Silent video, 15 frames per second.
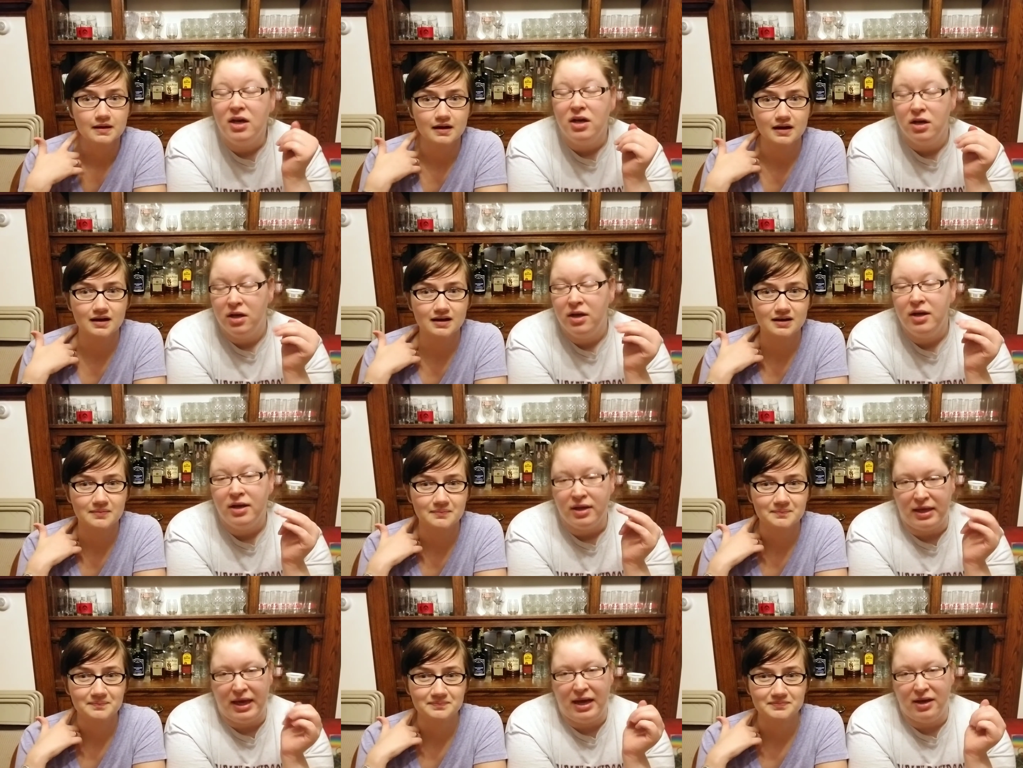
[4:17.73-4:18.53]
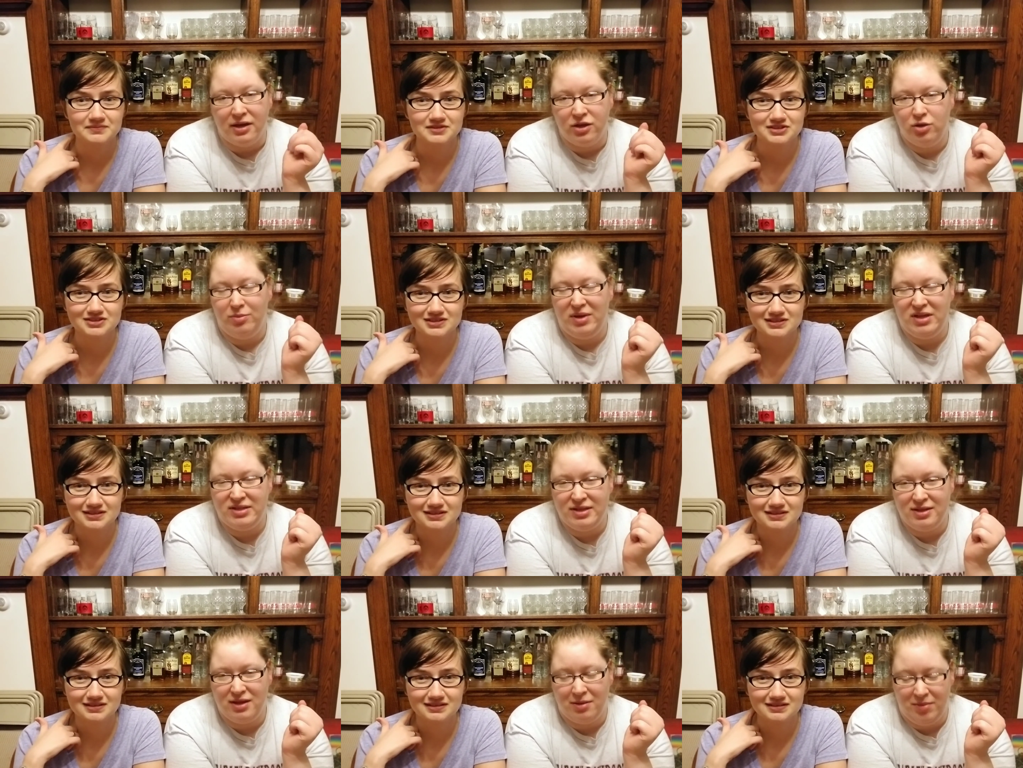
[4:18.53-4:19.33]
Speaker 1: Um, yeah, you may
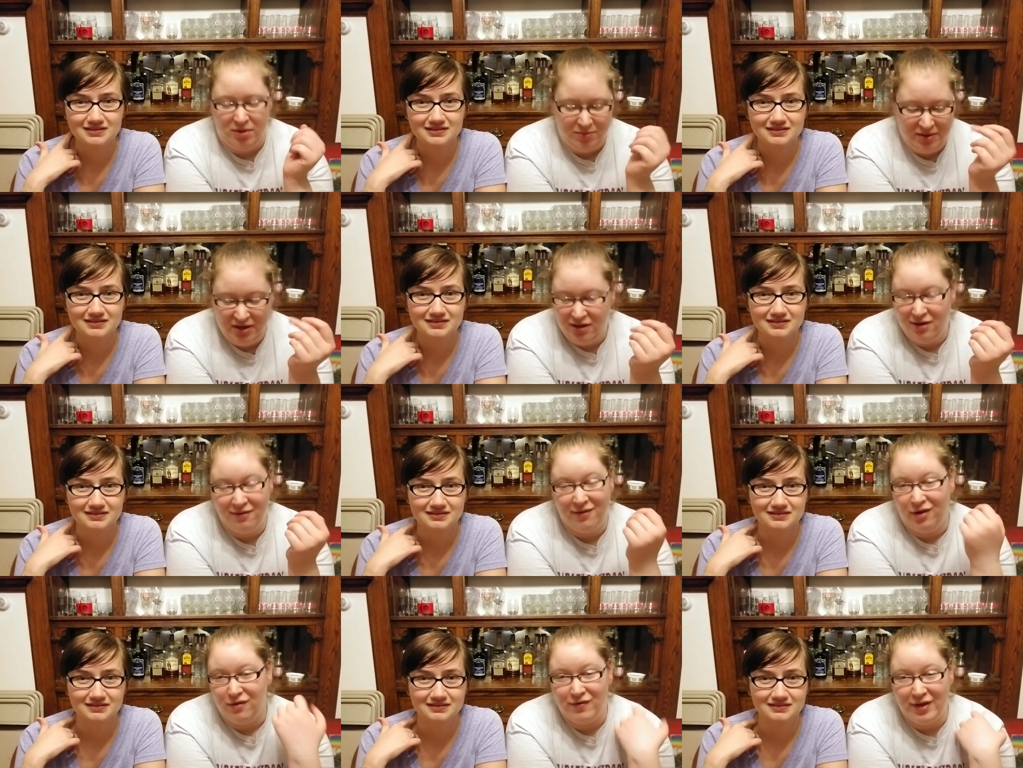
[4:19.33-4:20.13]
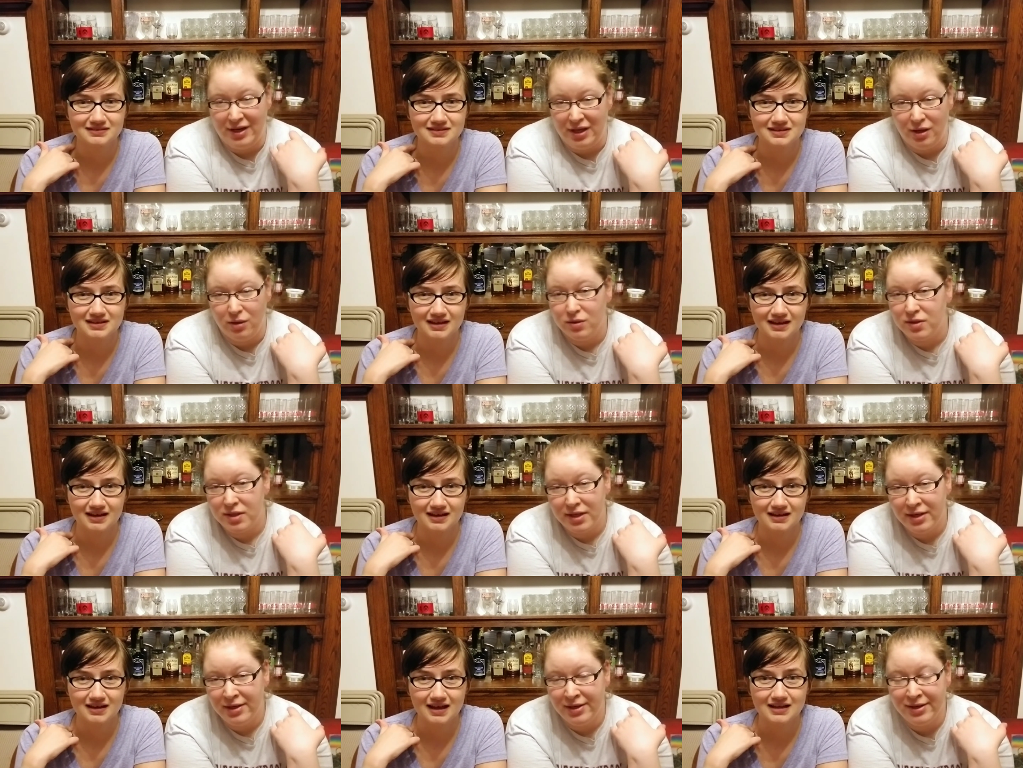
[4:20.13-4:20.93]
see them in many of our videos.
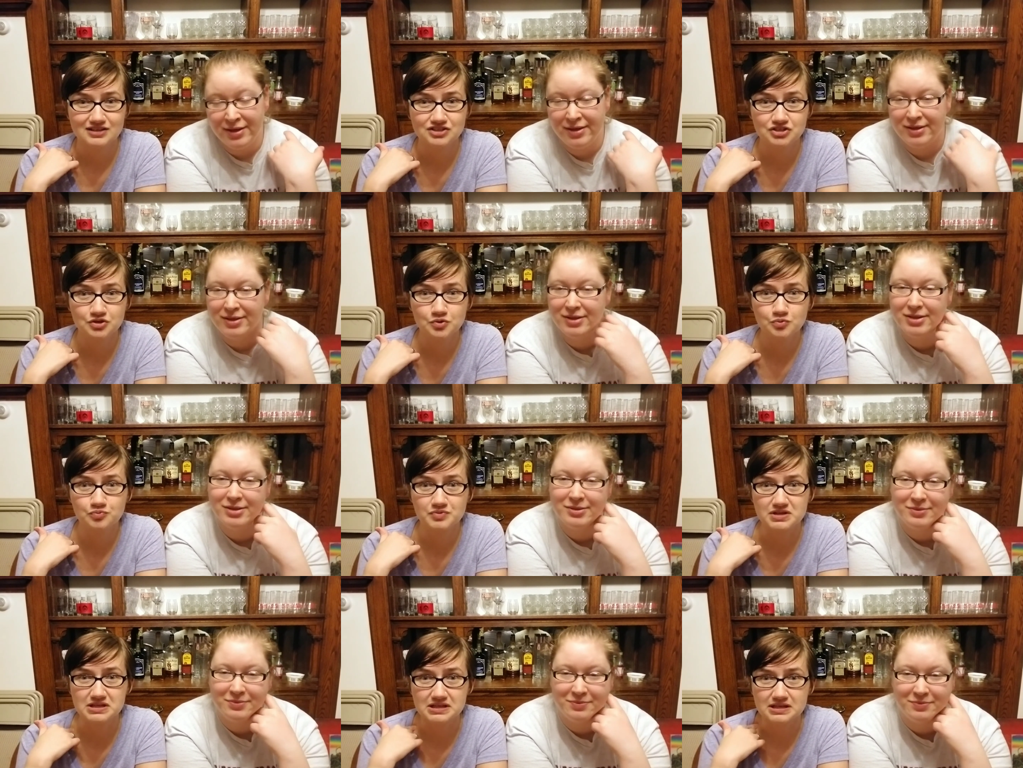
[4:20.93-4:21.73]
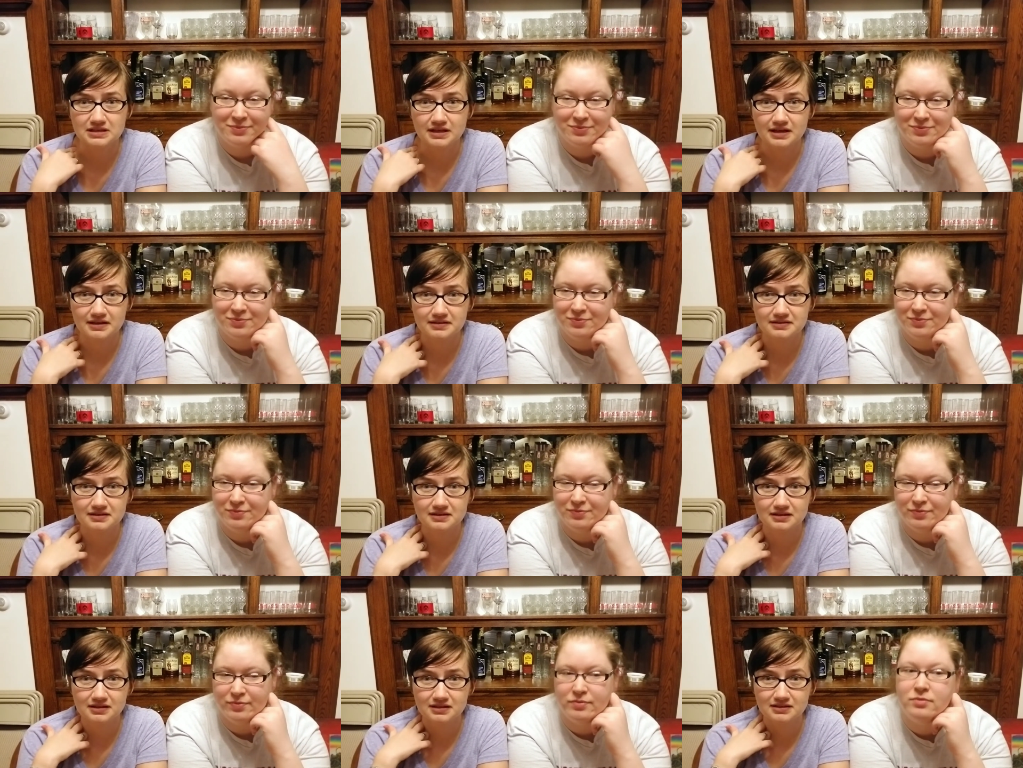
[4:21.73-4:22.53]
Yeah, I do really like the
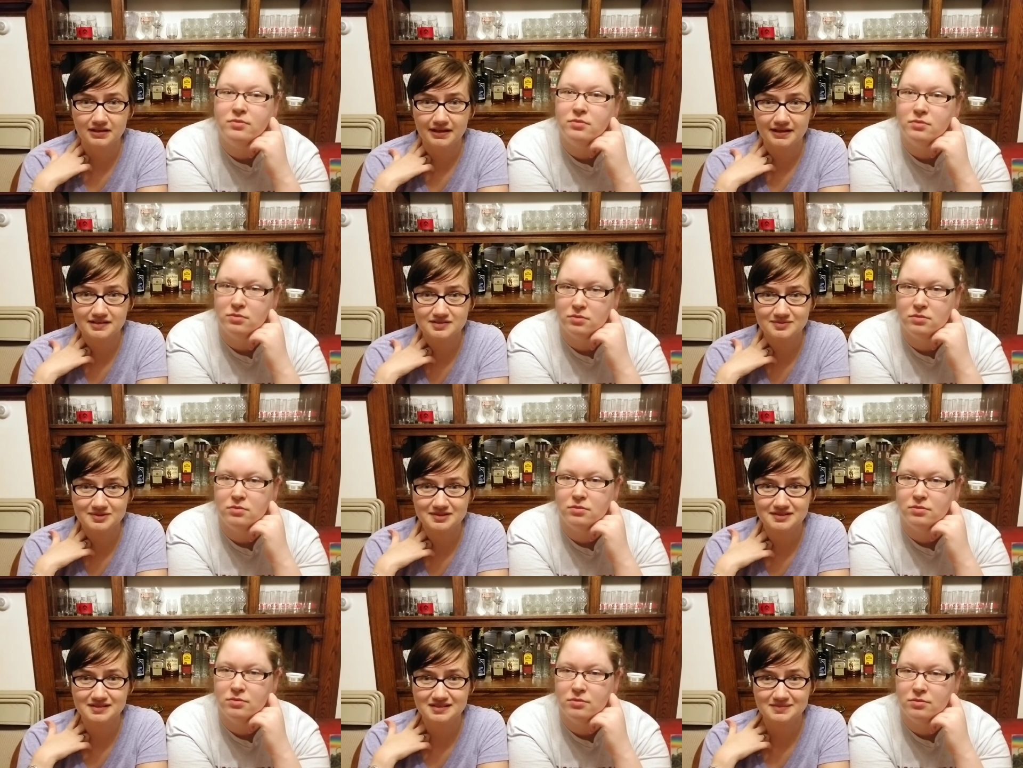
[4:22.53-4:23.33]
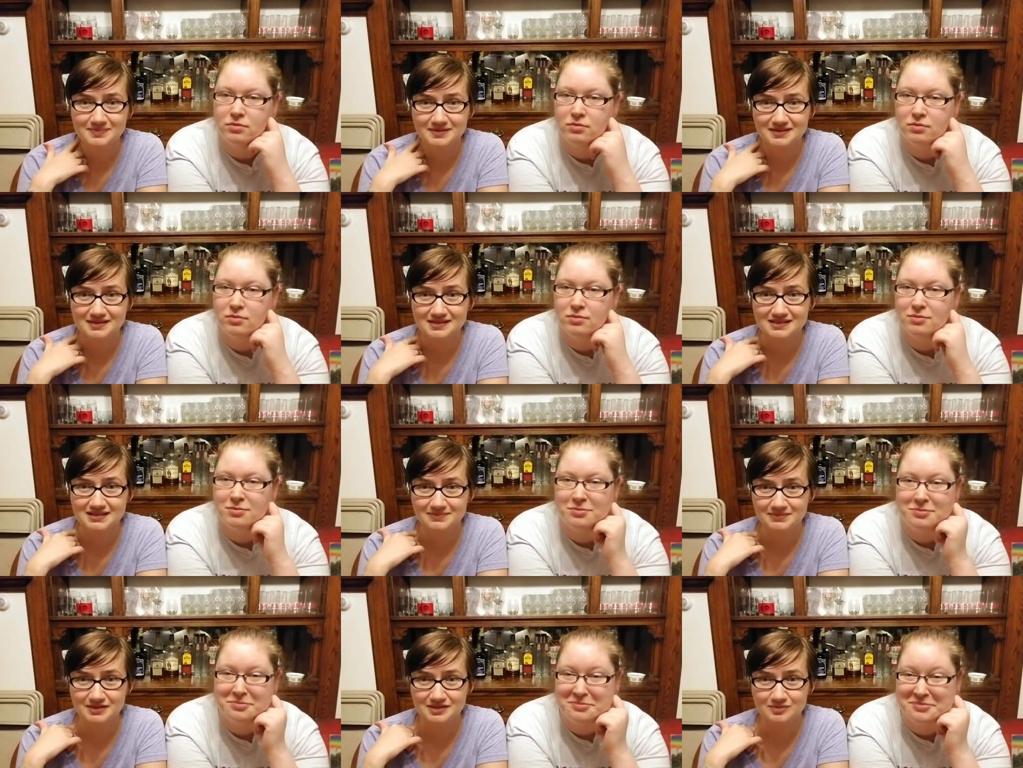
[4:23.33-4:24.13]
cut glass ones, but the
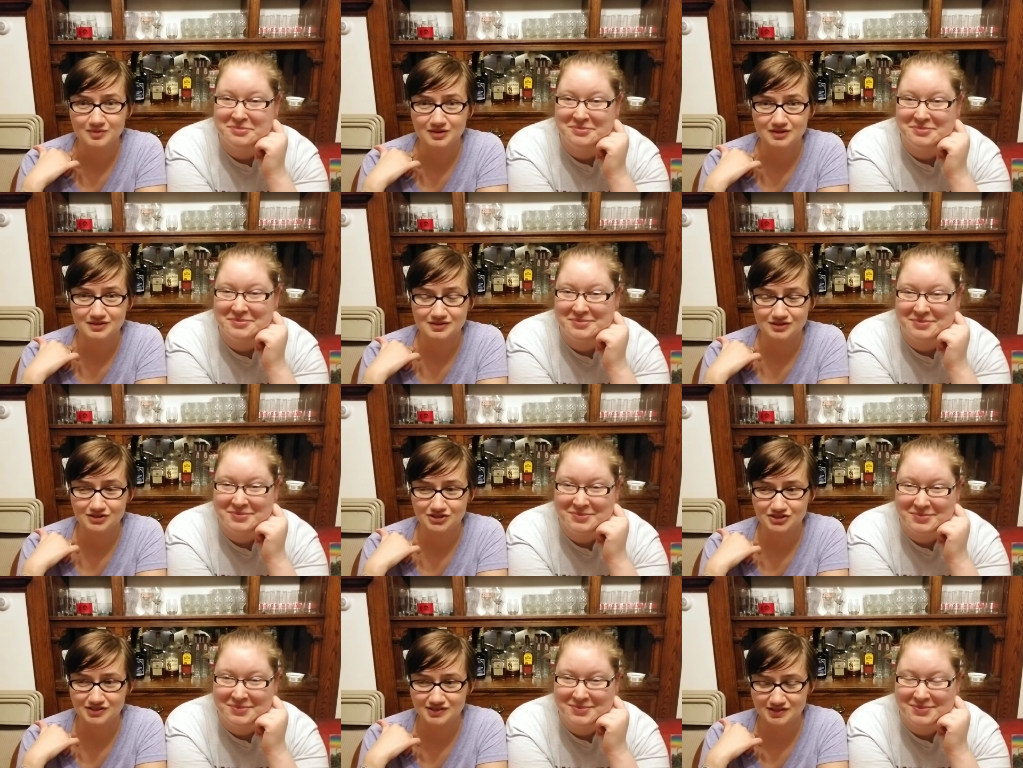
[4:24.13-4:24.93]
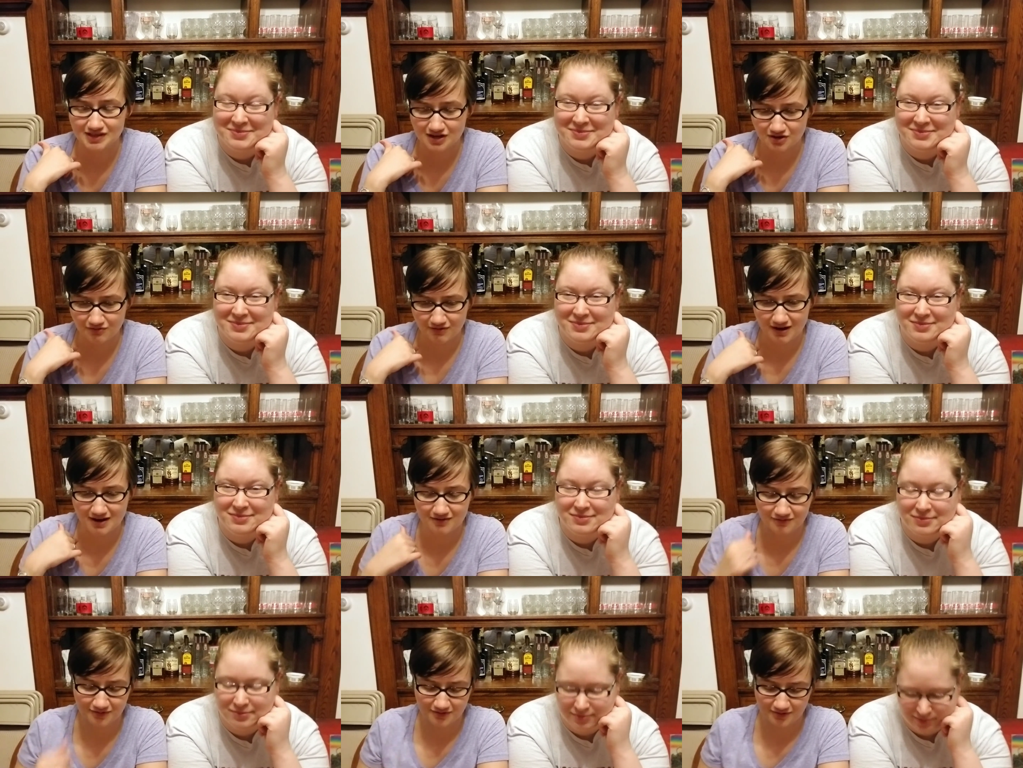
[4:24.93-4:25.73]
stemless ones are just like great for